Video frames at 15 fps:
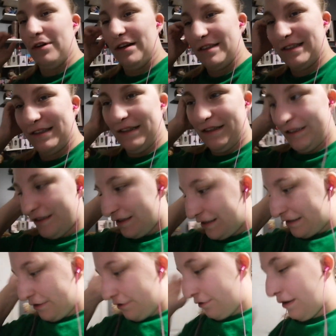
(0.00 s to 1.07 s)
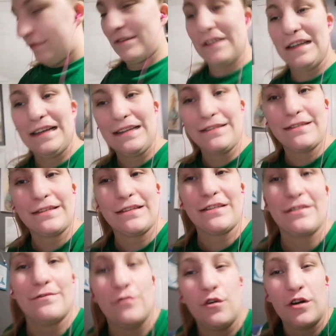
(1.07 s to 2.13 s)
last night. So hmm. I'm gonna end
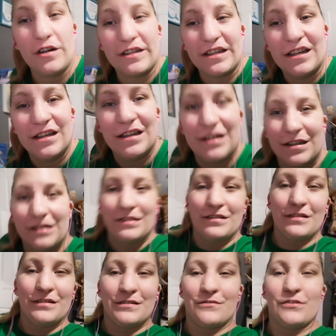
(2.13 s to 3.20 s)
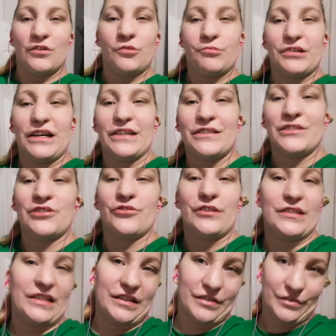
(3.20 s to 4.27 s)
the vlog here. So I hope you guys
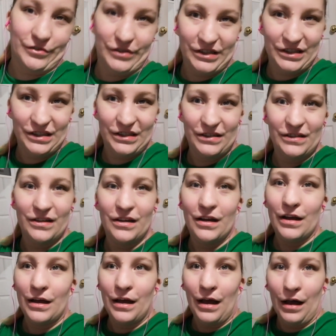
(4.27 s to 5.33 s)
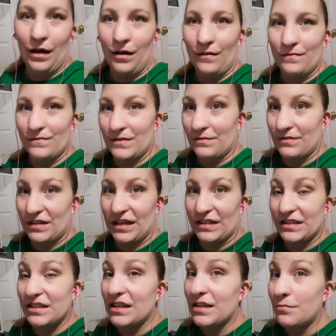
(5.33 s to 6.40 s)
enjoyed day 13. Um, if you
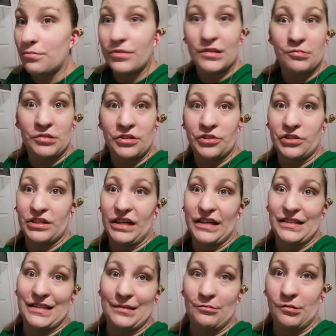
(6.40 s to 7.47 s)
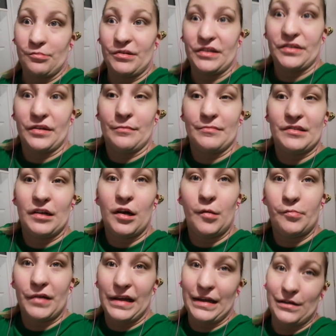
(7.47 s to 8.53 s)
guys did, please make sure you guys give it a big thumbs
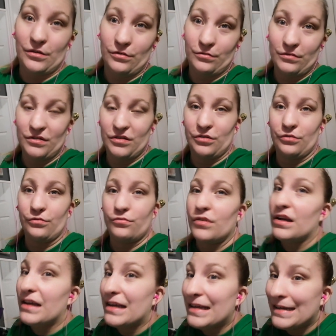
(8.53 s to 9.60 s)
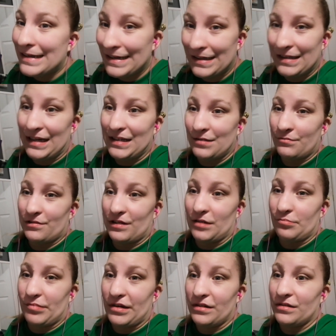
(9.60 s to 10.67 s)
up and also hit that
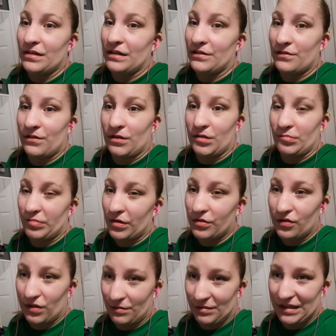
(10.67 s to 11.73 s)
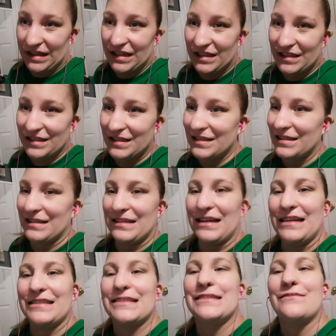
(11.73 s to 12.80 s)
subscribe button and turn on the bell notification so you
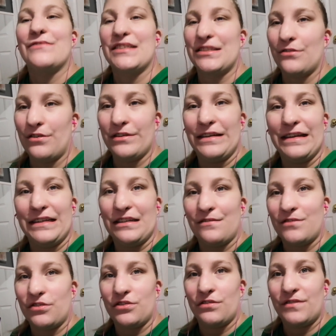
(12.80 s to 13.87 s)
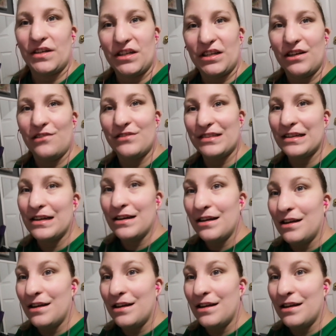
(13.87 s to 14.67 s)
guys don't miss out on any future videos,